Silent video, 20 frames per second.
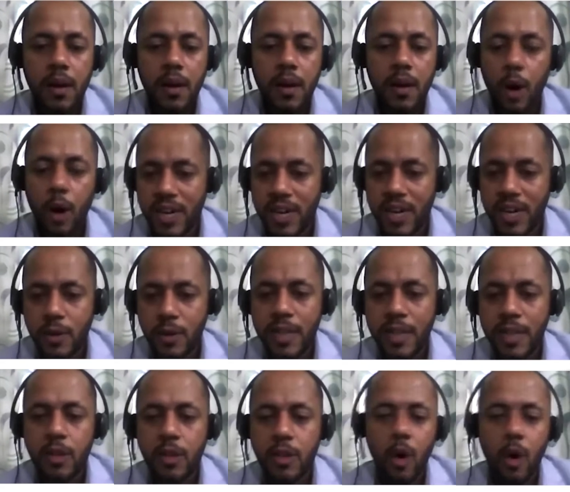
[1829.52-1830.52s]
or grade
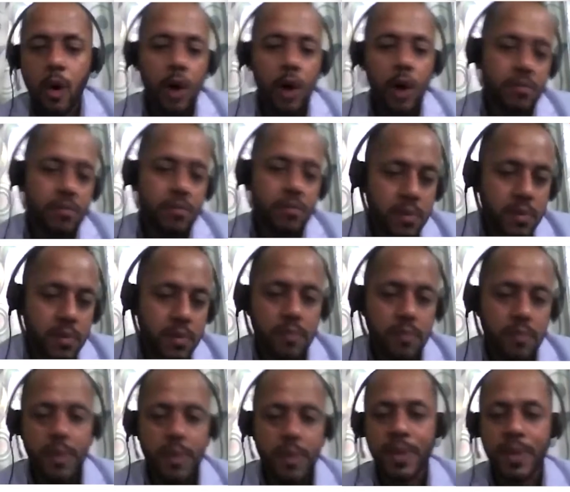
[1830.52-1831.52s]
12th, or
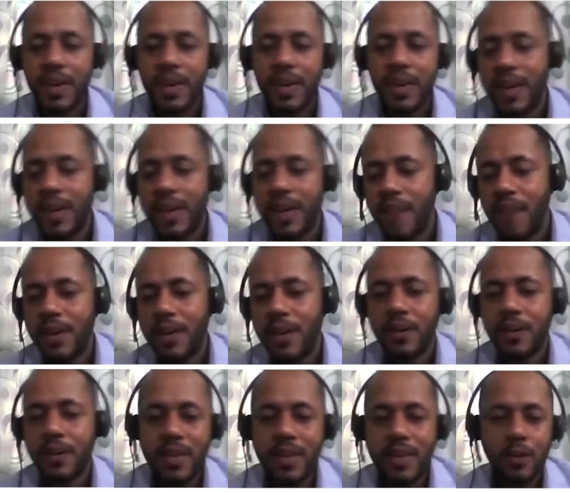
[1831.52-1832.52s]
maybe grade 11 and
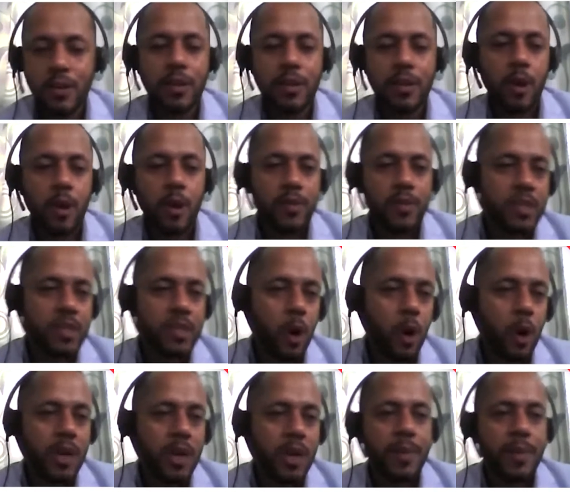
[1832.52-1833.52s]
grade 12. Now this all
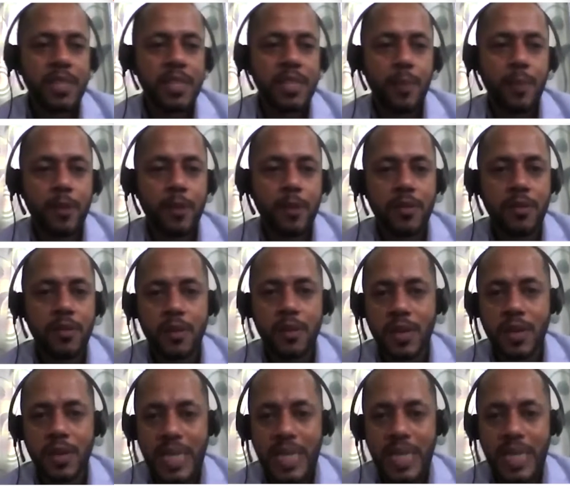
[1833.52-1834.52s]
depends upon the
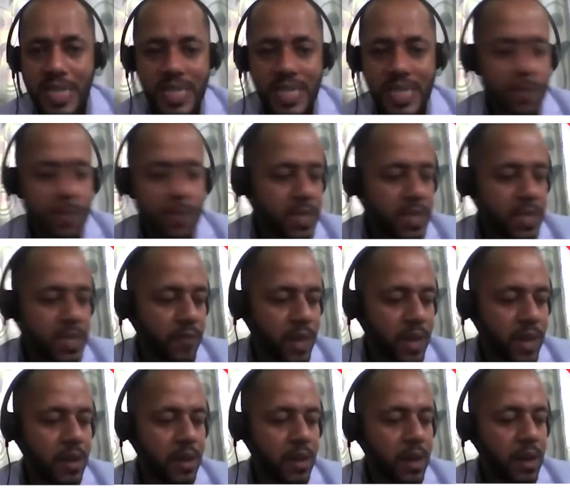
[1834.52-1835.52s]
country specific
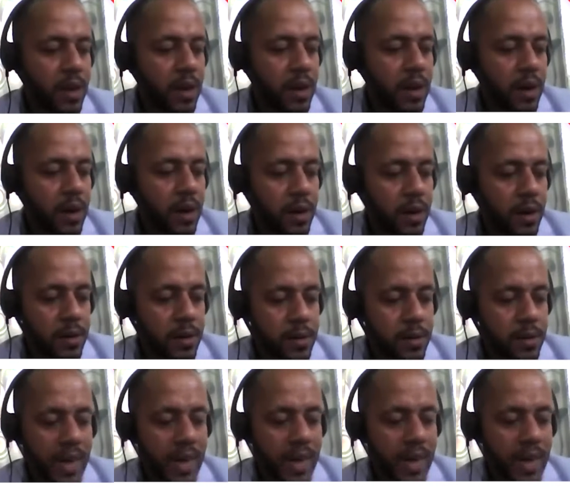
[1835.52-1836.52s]

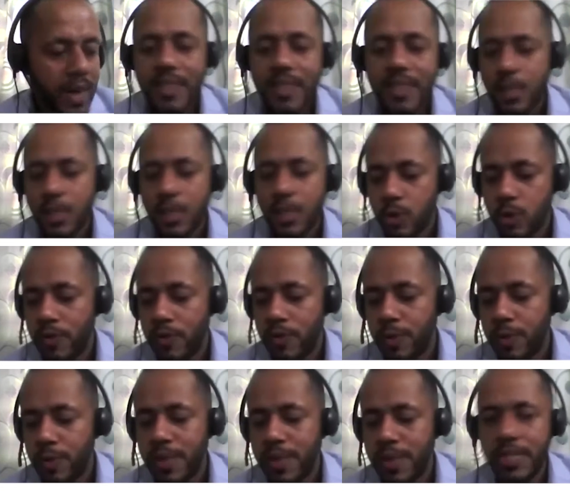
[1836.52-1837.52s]
guidelines. So we would be
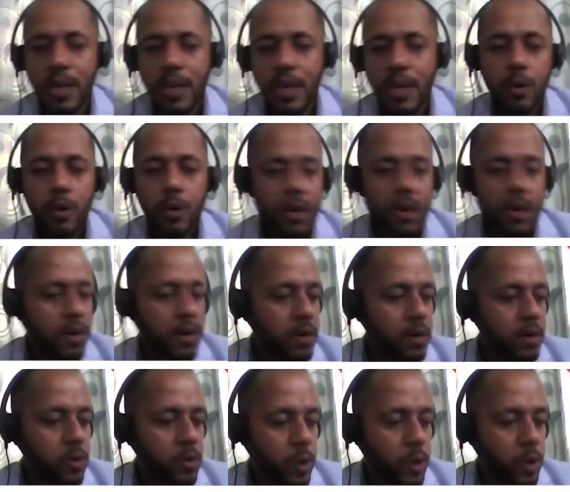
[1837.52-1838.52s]
reaching out
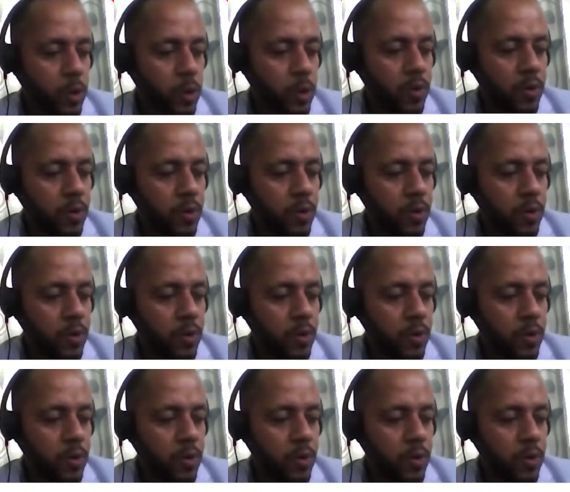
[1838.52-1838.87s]
to you